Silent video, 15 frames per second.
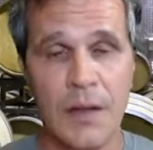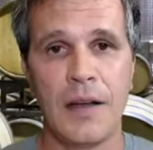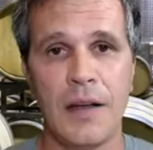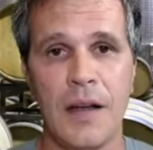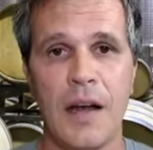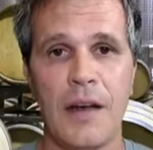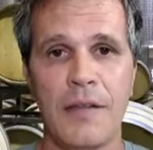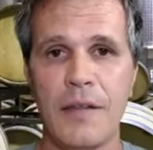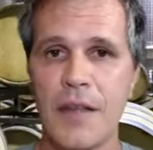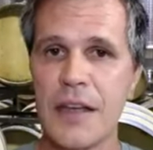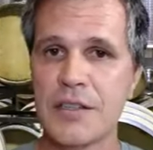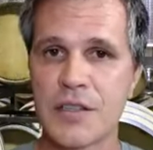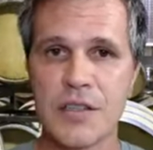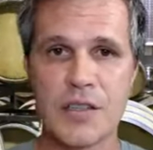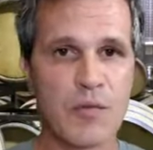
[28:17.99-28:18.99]
Uh, that's
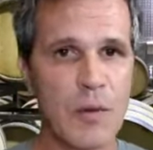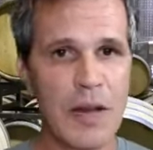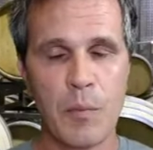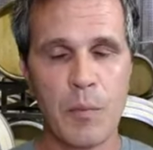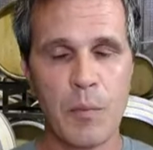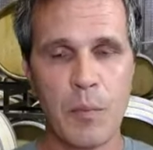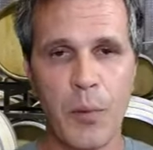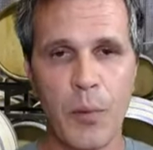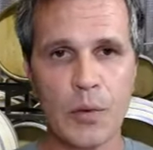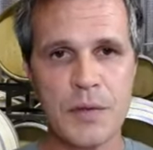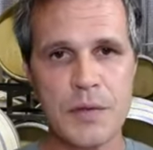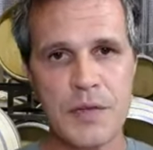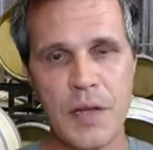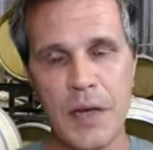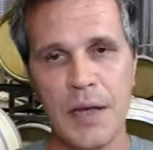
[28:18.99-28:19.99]
just really
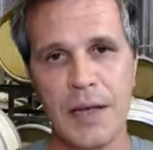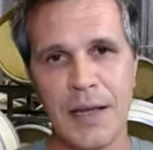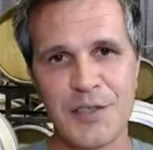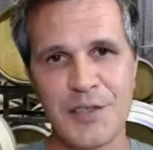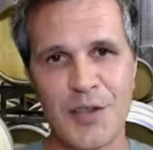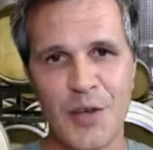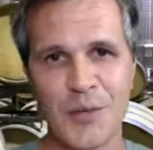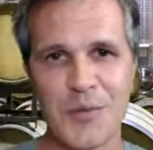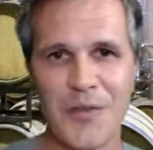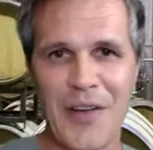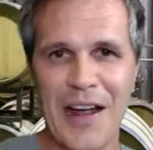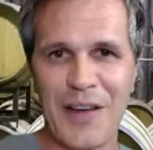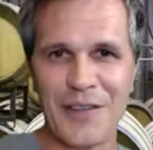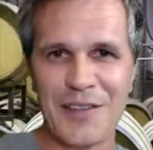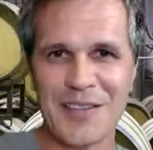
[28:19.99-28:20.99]
important in terms of how
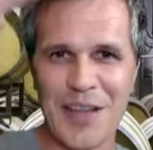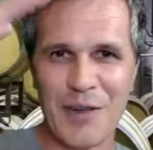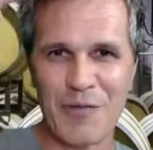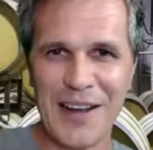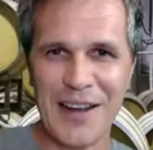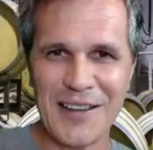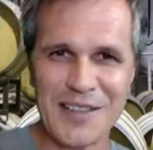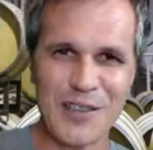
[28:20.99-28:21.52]
the sun rises.